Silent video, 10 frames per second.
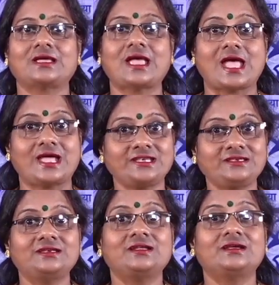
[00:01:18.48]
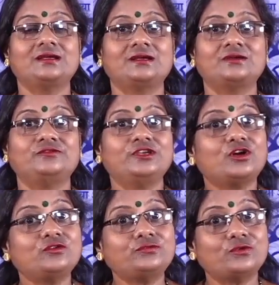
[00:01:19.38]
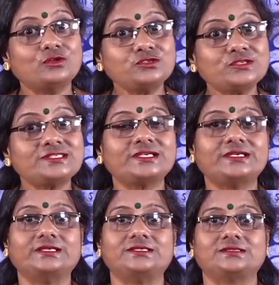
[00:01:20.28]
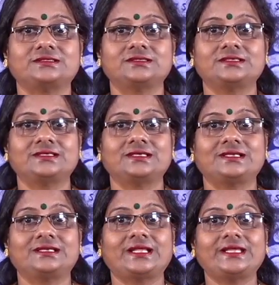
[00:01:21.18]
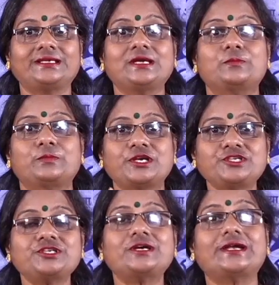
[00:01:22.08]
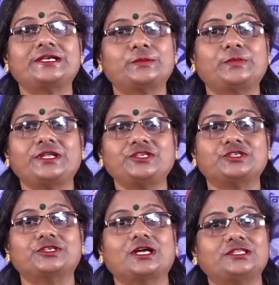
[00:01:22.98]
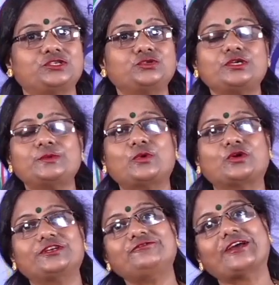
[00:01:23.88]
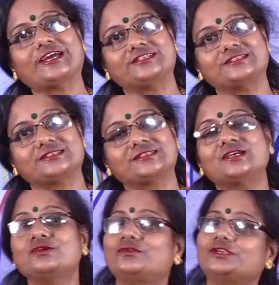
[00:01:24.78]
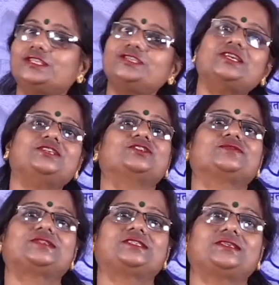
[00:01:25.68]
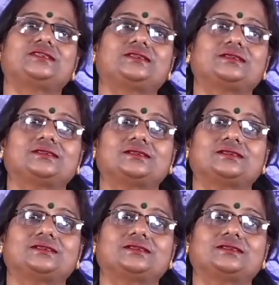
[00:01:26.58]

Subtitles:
And we have also studied like pressure and temperature are the two important factors for the change of state.